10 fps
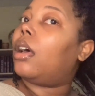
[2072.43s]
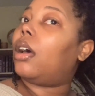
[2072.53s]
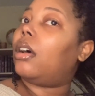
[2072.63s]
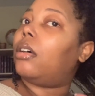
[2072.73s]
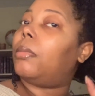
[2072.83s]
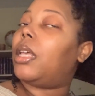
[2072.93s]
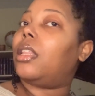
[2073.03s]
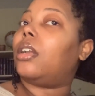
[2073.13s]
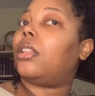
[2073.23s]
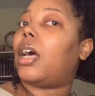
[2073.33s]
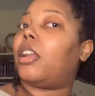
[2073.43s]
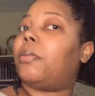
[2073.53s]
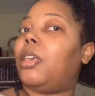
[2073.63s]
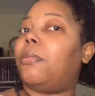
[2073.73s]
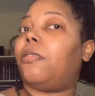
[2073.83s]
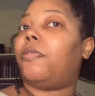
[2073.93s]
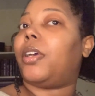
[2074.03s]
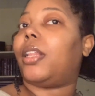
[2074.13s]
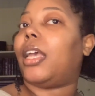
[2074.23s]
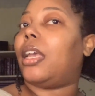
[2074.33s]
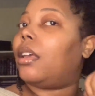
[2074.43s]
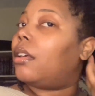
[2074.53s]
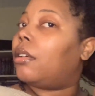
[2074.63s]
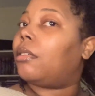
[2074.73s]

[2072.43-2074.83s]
and then a lot of people feel like